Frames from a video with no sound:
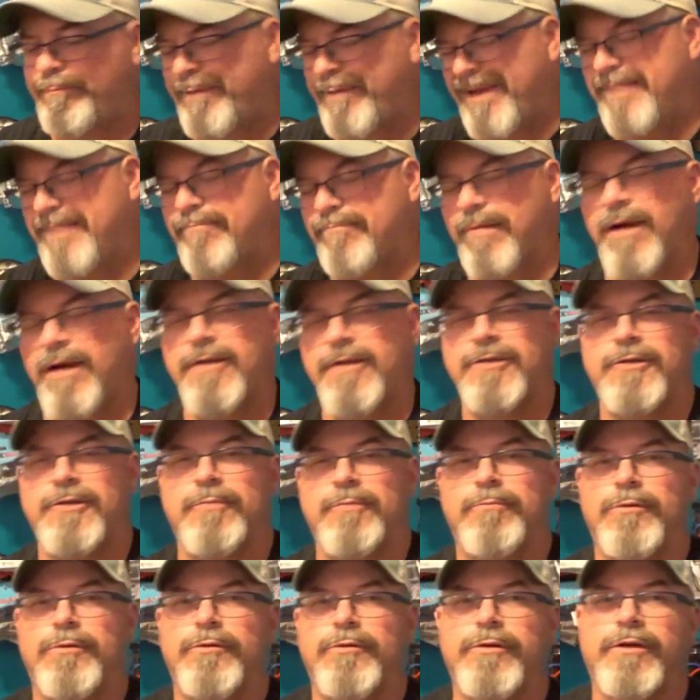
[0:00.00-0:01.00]
big
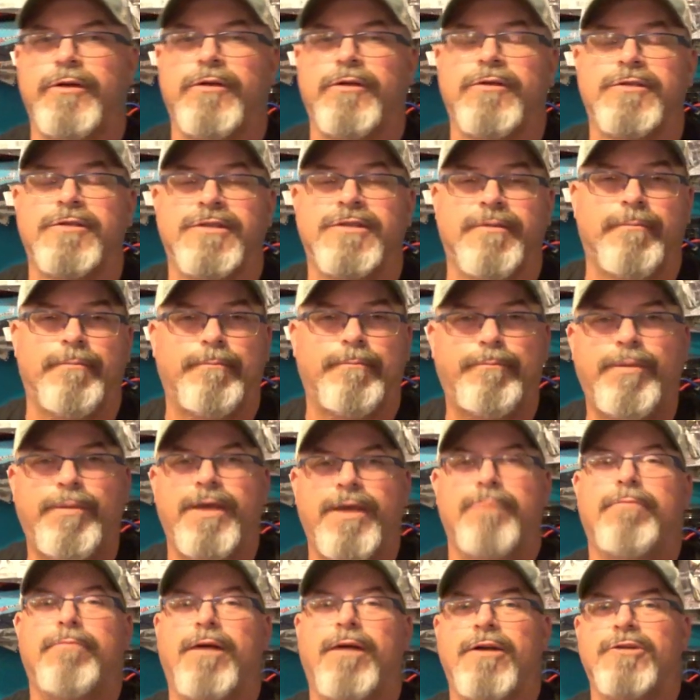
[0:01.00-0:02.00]
monster bluegills to
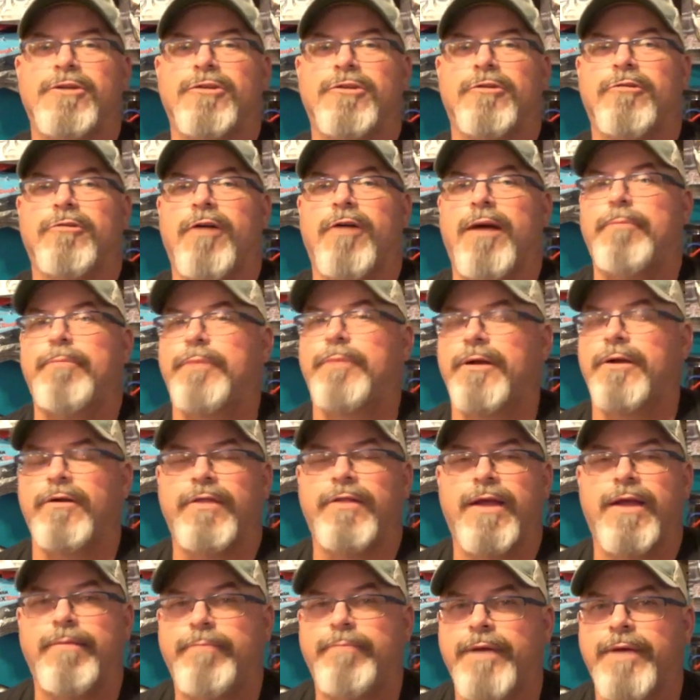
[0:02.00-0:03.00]
big monster crappie
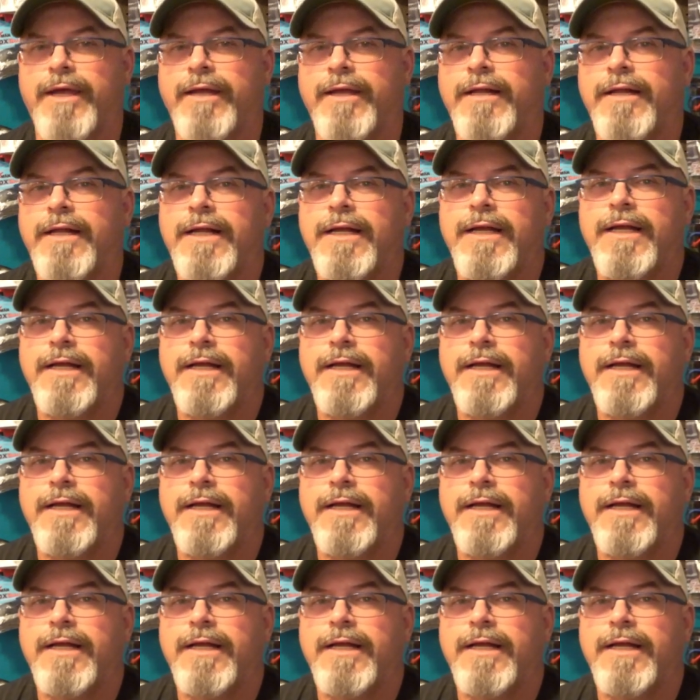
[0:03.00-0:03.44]
on that bait.